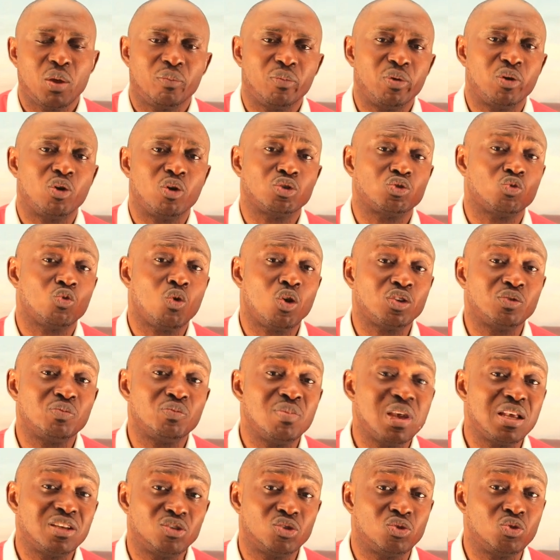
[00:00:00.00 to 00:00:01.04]
because what
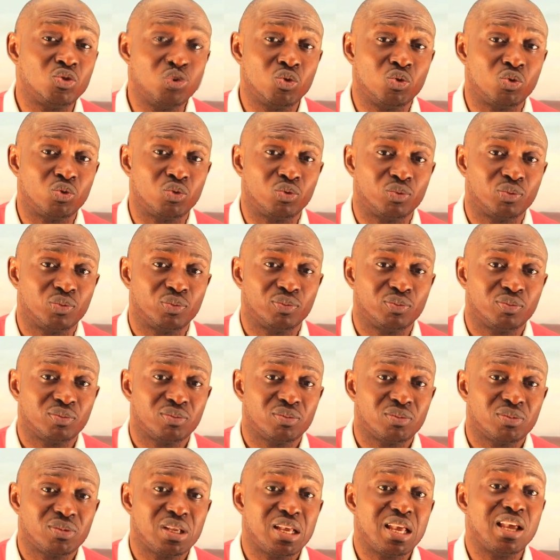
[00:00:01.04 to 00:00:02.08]
makes you
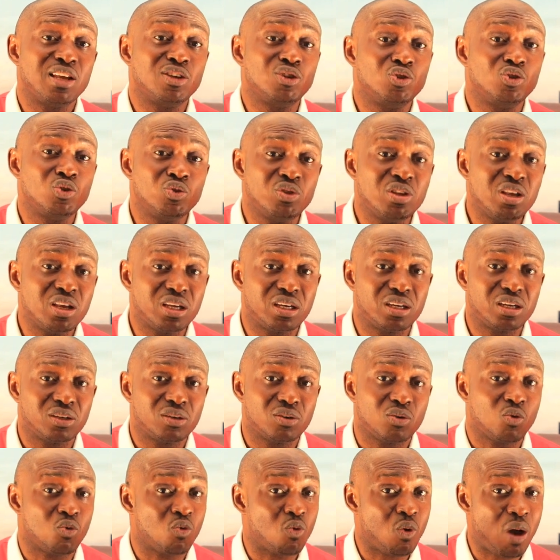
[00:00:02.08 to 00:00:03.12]
a unique
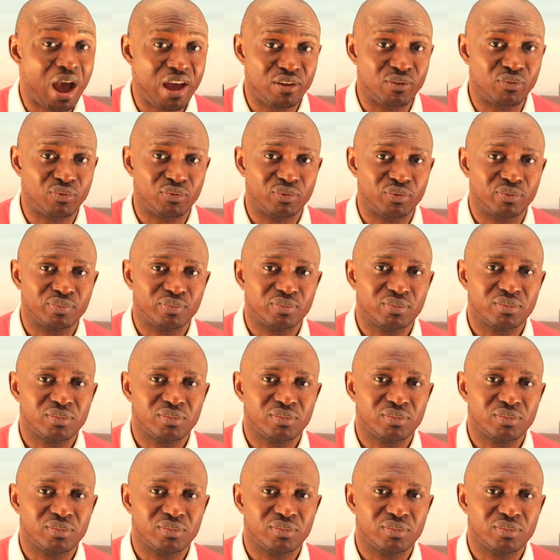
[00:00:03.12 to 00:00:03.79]
wife